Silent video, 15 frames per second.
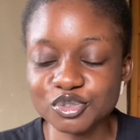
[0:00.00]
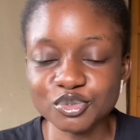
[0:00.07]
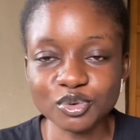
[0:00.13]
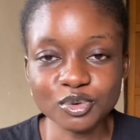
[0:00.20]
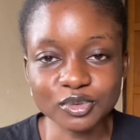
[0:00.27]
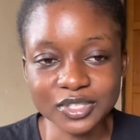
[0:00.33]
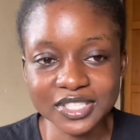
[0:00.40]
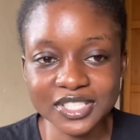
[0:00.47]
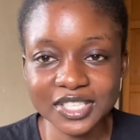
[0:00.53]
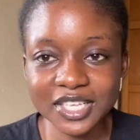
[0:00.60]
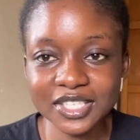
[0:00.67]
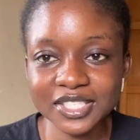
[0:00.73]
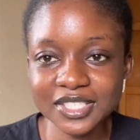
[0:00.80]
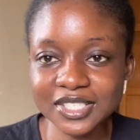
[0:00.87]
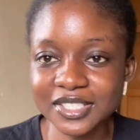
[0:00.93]
Ogun
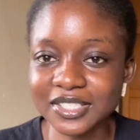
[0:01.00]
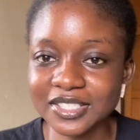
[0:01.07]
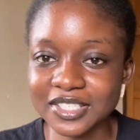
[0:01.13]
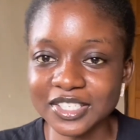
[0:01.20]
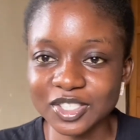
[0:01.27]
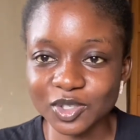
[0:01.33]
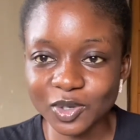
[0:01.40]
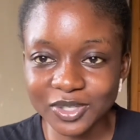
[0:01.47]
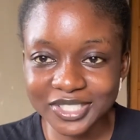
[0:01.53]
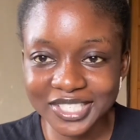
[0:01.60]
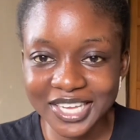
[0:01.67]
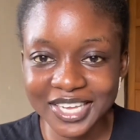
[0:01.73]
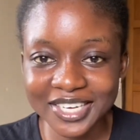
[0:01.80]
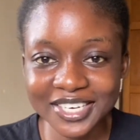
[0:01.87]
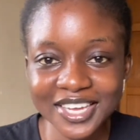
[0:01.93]
State,
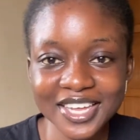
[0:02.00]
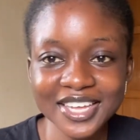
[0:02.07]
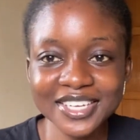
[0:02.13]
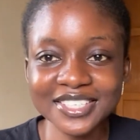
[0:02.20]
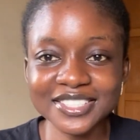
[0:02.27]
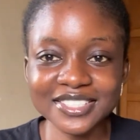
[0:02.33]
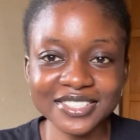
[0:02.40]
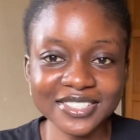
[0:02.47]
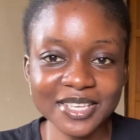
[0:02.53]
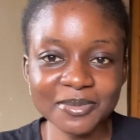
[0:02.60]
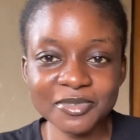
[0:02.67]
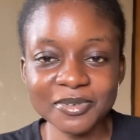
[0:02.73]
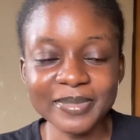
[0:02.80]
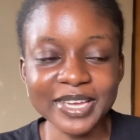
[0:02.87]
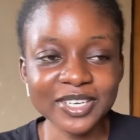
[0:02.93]
inducted, came
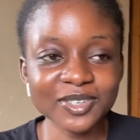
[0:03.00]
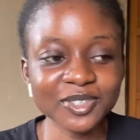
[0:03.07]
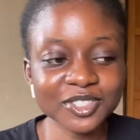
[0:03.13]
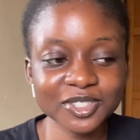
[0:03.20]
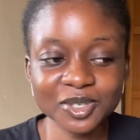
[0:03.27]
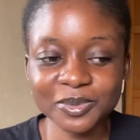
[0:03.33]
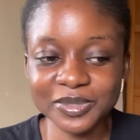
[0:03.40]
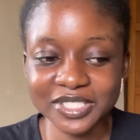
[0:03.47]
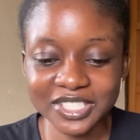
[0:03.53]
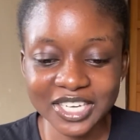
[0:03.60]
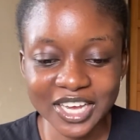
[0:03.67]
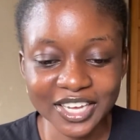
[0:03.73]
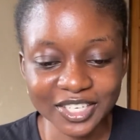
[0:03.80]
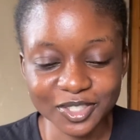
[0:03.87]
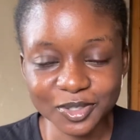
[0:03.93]
for my induction. We did
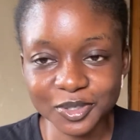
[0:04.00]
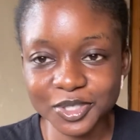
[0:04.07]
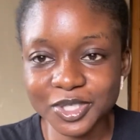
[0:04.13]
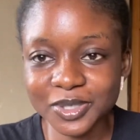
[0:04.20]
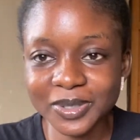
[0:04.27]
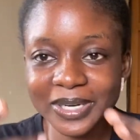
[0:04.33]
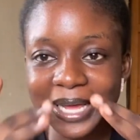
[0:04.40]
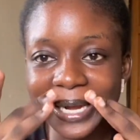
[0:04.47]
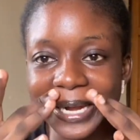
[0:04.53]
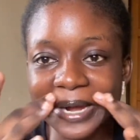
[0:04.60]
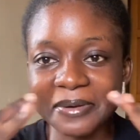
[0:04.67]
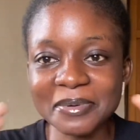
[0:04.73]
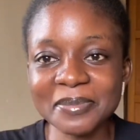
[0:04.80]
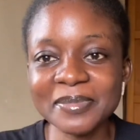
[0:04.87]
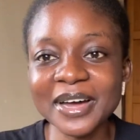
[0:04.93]
our induction, and I
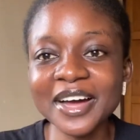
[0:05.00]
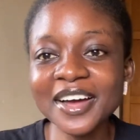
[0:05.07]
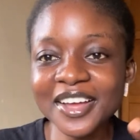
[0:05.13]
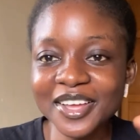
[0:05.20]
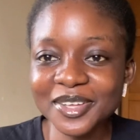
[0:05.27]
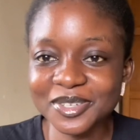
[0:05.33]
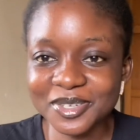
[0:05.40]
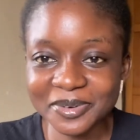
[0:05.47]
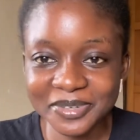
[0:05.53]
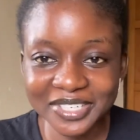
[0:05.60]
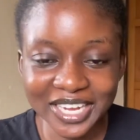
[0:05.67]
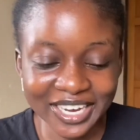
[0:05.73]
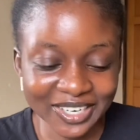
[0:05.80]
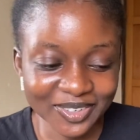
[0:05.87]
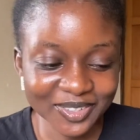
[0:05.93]
remember during
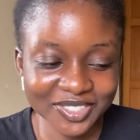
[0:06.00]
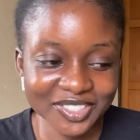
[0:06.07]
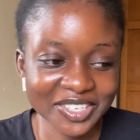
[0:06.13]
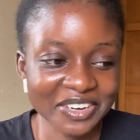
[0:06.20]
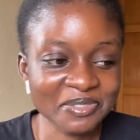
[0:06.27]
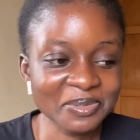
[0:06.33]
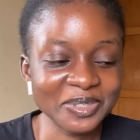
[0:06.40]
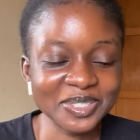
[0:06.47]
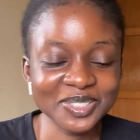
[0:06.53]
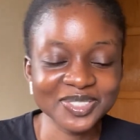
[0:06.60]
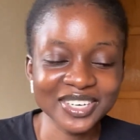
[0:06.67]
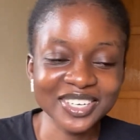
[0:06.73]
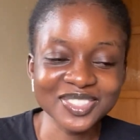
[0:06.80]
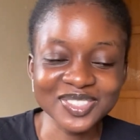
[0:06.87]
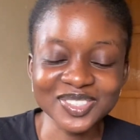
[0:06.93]
that induction, everybody was
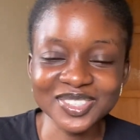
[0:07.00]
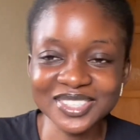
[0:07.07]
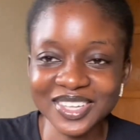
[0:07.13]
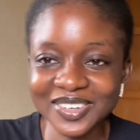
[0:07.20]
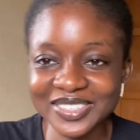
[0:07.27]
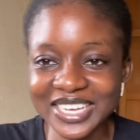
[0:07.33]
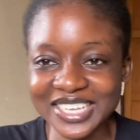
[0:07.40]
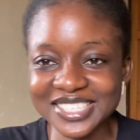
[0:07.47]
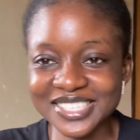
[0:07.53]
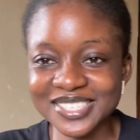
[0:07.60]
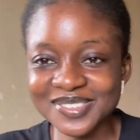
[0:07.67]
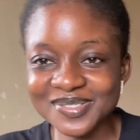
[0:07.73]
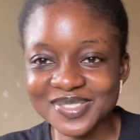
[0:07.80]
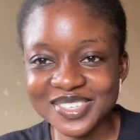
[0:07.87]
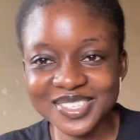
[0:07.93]
trying to sort out their
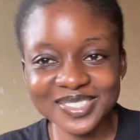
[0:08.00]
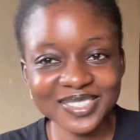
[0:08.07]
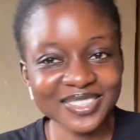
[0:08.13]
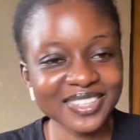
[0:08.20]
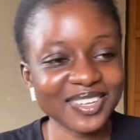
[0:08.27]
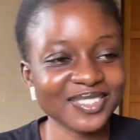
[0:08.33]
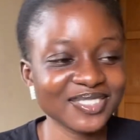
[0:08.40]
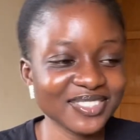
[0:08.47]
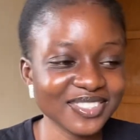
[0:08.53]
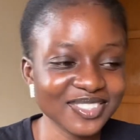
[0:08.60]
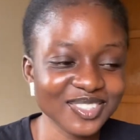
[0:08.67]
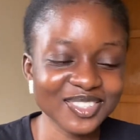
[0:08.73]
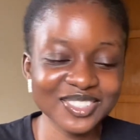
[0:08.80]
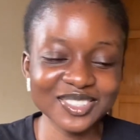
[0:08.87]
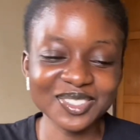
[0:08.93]
CV, sort out
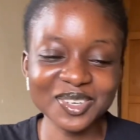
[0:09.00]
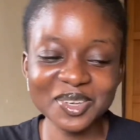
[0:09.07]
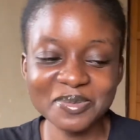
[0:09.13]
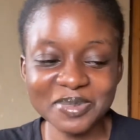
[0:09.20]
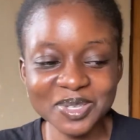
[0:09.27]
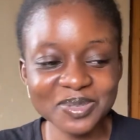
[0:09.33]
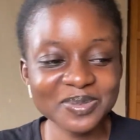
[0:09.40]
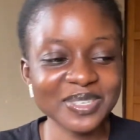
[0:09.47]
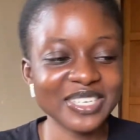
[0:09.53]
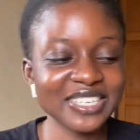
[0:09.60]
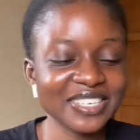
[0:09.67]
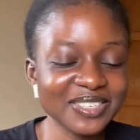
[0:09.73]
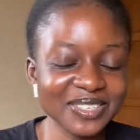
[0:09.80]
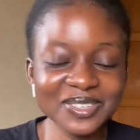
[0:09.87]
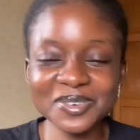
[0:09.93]
all the documents we
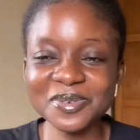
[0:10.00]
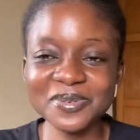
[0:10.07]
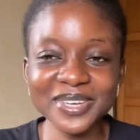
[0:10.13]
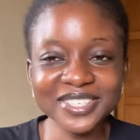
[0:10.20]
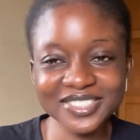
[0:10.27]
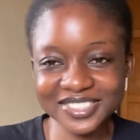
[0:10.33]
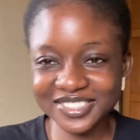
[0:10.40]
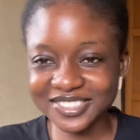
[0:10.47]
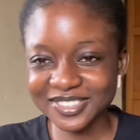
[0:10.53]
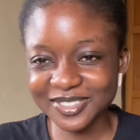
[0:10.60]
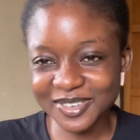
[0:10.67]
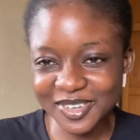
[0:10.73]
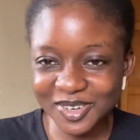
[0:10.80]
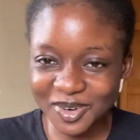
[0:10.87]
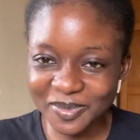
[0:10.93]
need. We're just
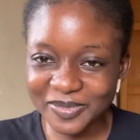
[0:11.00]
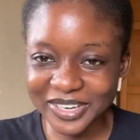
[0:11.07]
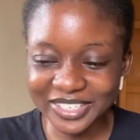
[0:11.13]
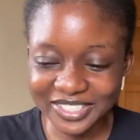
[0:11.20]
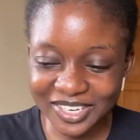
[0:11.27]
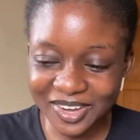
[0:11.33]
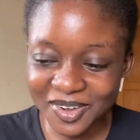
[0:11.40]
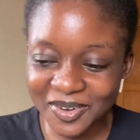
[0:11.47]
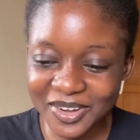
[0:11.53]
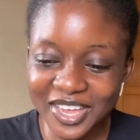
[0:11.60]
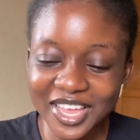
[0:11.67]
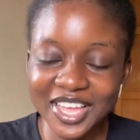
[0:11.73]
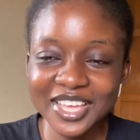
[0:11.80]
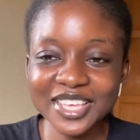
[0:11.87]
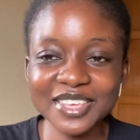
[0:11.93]
going up and down,
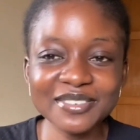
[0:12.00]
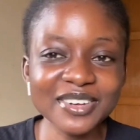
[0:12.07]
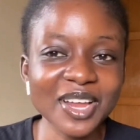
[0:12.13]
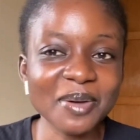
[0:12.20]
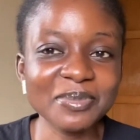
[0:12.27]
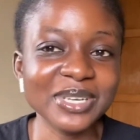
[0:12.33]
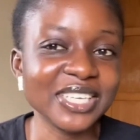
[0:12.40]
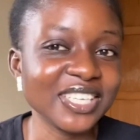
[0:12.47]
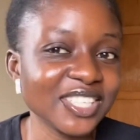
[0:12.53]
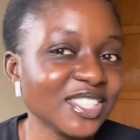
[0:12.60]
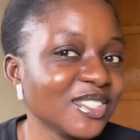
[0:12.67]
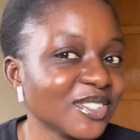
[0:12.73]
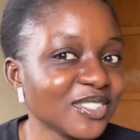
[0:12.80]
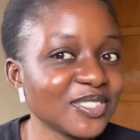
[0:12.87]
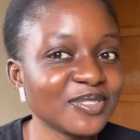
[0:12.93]
giving
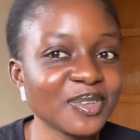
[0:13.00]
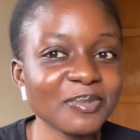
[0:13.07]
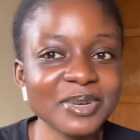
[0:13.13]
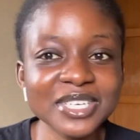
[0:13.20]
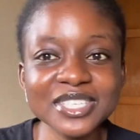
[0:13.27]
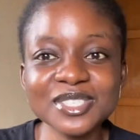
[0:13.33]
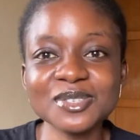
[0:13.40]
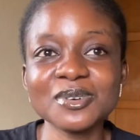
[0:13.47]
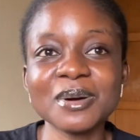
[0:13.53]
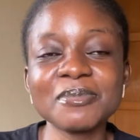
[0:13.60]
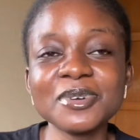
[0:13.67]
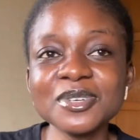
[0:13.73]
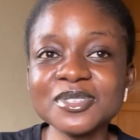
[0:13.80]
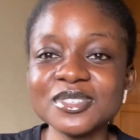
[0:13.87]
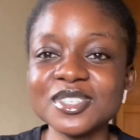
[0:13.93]
applications. If somebody say, I'm
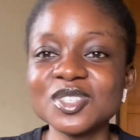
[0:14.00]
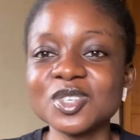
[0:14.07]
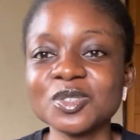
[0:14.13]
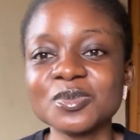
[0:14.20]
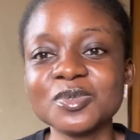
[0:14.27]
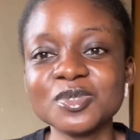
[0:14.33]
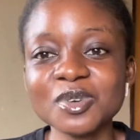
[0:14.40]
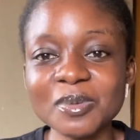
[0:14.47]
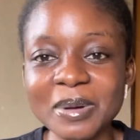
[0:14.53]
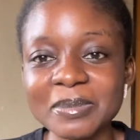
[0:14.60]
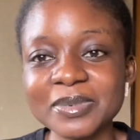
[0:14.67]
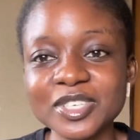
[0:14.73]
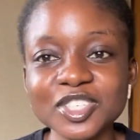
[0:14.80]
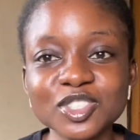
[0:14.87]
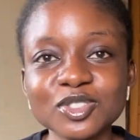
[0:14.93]
going to this house to drop
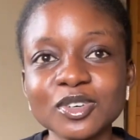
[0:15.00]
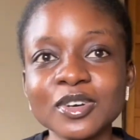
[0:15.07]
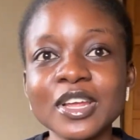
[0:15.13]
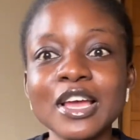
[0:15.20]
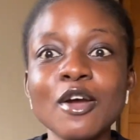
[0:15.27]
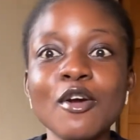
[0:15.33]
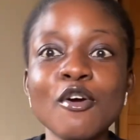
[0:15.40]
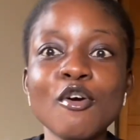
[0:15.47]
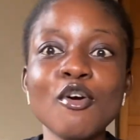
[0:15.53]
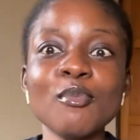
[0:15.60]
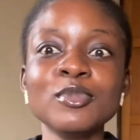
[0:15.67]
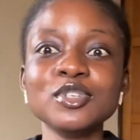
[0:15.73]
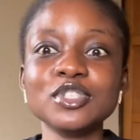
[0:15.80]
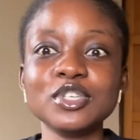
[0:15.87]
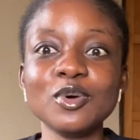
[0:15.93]
application,
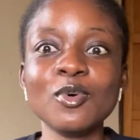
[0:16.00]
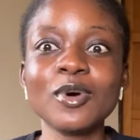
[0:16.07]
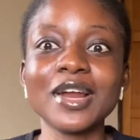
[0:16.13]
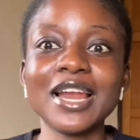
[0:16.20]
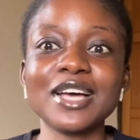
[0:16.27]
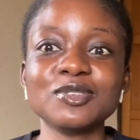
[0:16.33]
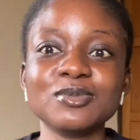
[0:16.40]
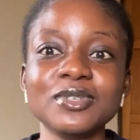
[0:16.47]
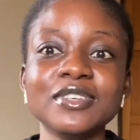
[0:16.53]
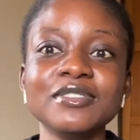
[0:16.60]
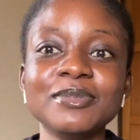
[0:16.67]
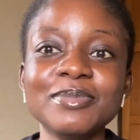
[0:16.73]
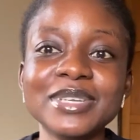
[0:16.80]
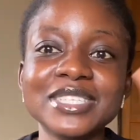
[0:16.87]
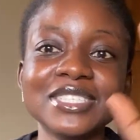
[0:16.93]
almost the whole class will give the
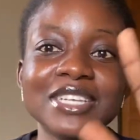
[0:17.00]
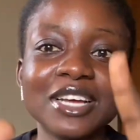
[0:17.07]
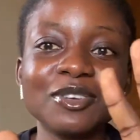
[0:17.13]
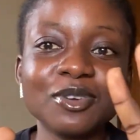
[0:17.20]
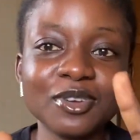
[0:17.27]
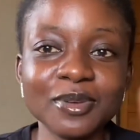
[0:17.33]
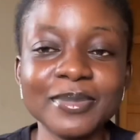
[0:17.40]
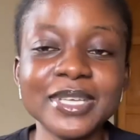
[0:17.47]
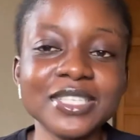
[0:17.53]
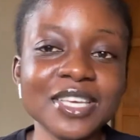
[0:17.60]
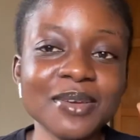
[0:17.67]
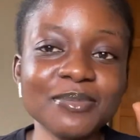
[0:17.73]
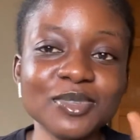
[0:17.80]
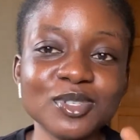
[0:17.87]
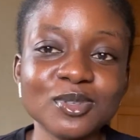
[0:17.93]
person their documents,
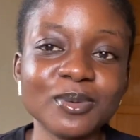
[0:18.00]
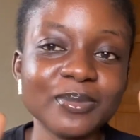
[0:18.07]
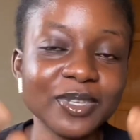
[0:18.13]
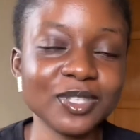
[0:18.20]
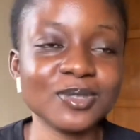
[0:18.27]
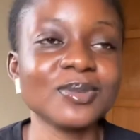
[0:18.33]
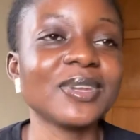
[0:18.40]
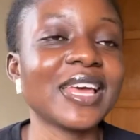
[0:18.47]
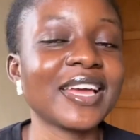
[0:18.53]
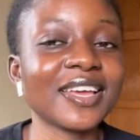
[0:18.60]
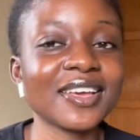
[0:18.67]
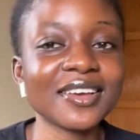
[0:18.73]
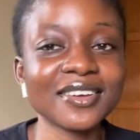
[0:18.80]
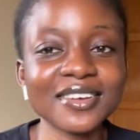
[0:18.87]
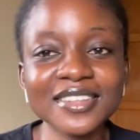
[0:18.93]
help me submit. So that
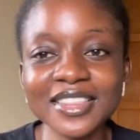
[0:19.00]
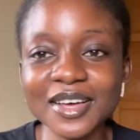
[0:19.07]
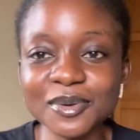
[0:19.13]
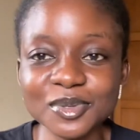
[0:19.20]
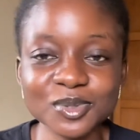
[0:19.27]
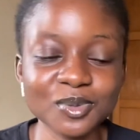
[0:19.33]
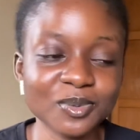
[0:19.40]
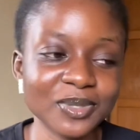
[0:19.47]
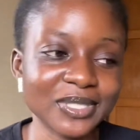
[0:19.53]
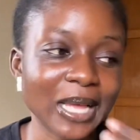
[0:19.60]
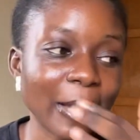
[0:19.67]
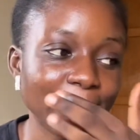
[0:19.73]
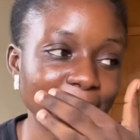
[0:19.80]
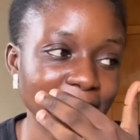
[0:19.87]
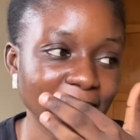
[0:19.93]
was what was
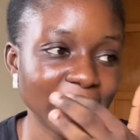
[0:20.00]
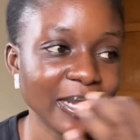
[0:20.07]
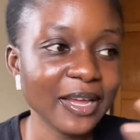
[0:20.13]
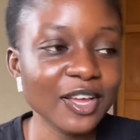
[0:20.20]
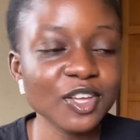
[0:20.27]
happening.